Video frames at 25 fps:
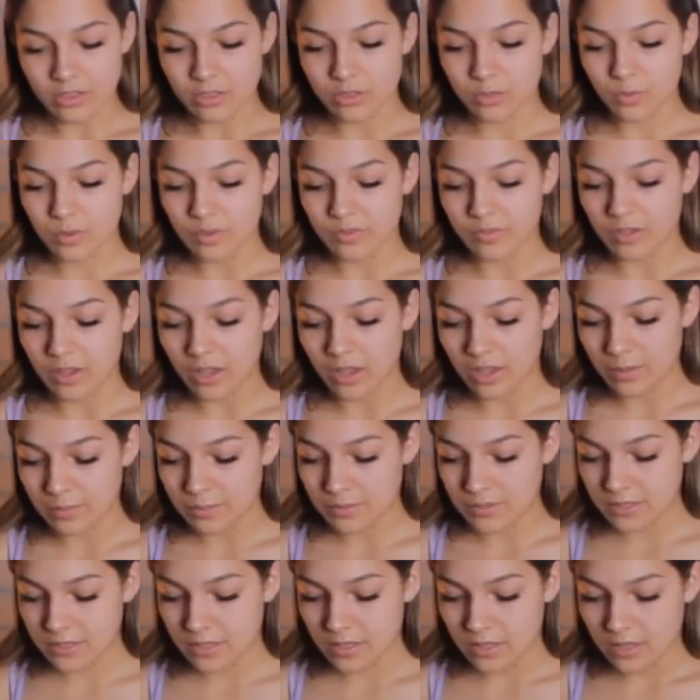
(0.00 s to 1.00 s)
Three of
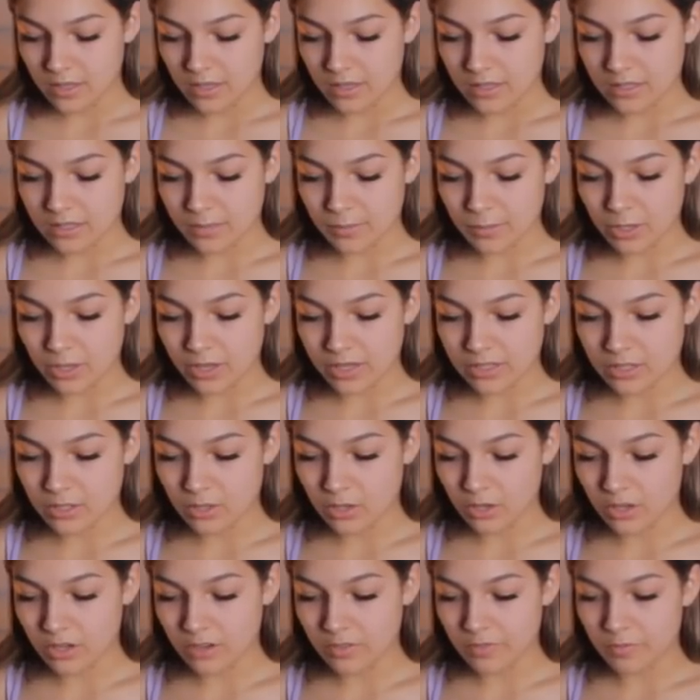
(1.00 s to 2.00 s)
Cups. Some of you guys
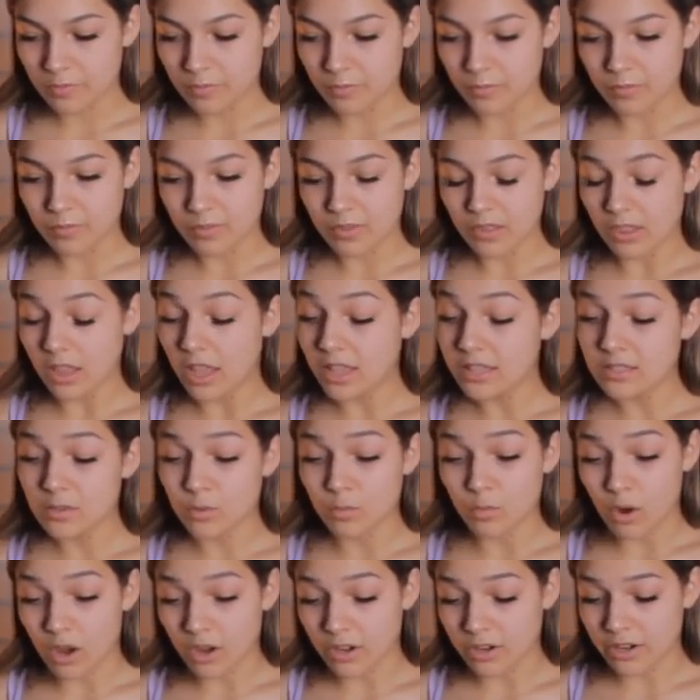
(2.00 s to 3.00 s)
could have... Lots
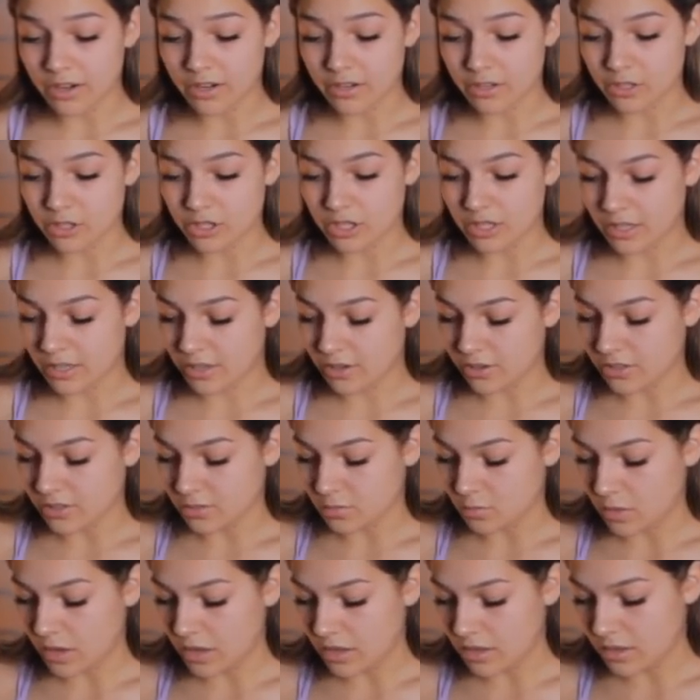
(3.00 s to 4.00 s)
of water energy here
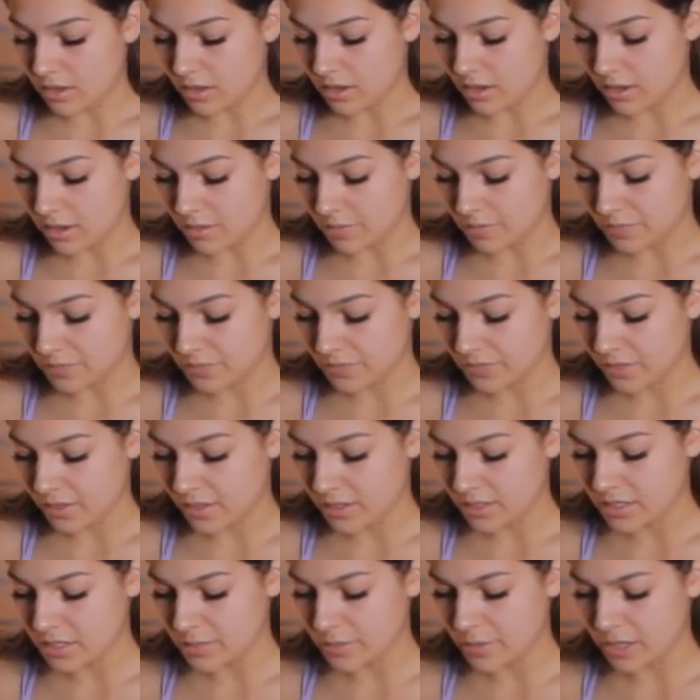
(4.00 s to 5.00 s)
as well.
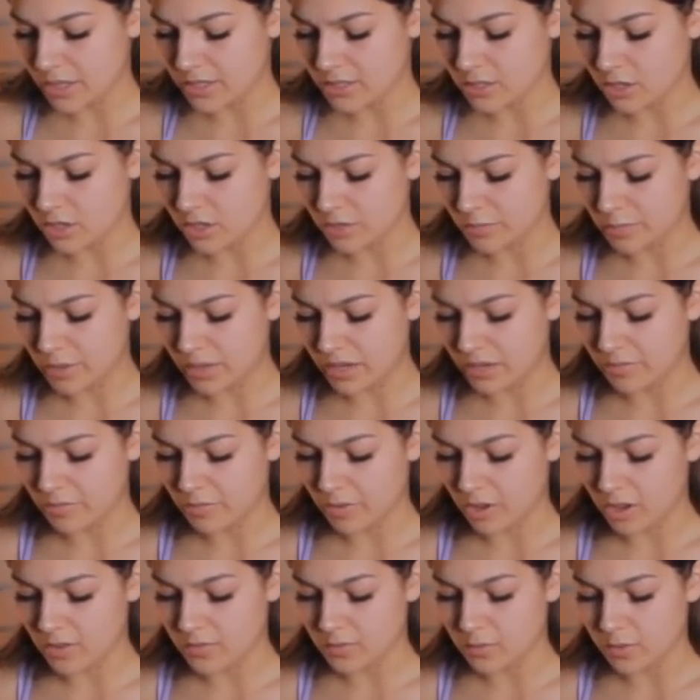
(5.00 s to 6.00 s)
Some of you guys could have been
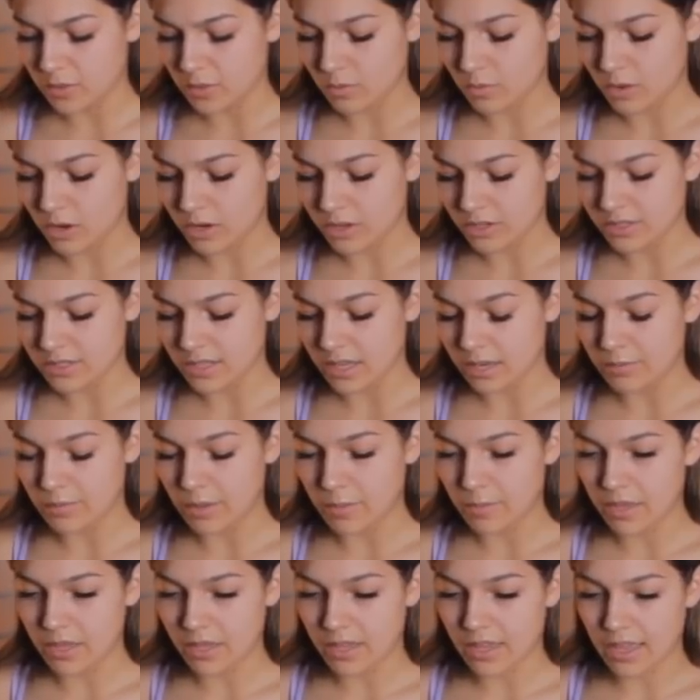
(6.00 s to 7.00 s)
involved with a water sign,
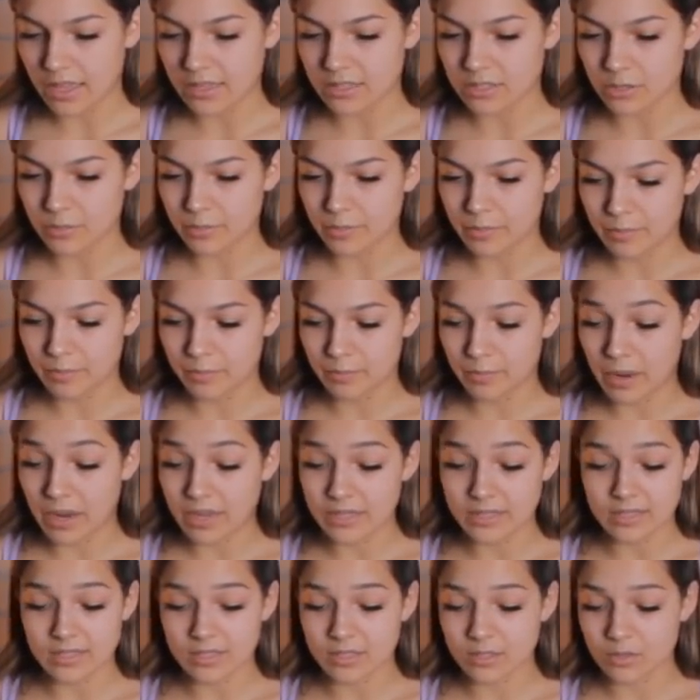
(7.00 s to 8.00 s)
maybe a Cancer,
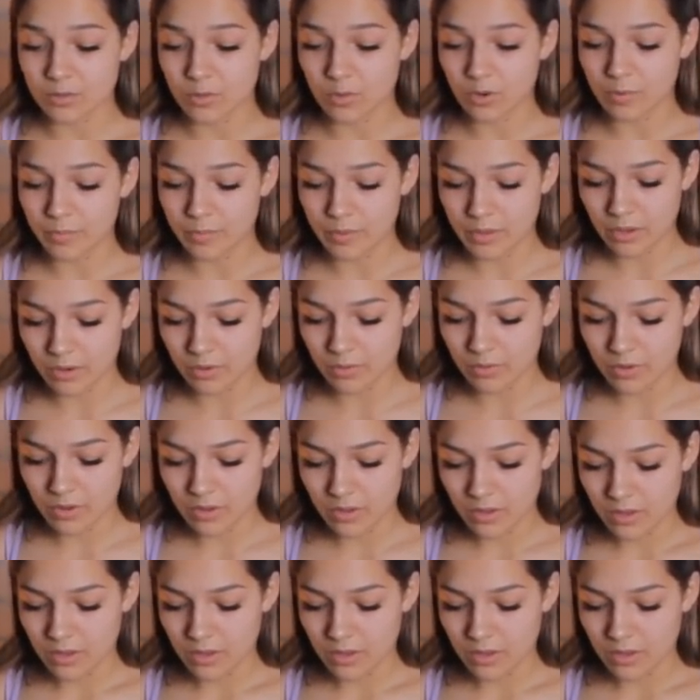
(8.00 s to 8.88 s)
Pisces, Scorpio.